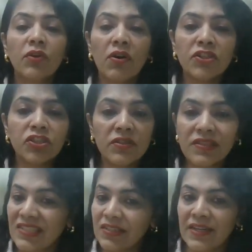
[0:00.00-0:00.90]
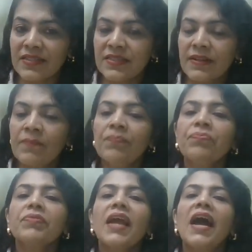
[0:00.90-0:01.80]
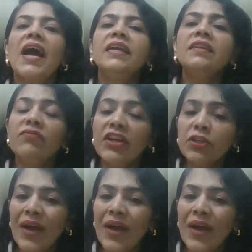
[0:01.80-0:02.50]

torsional stress. And when you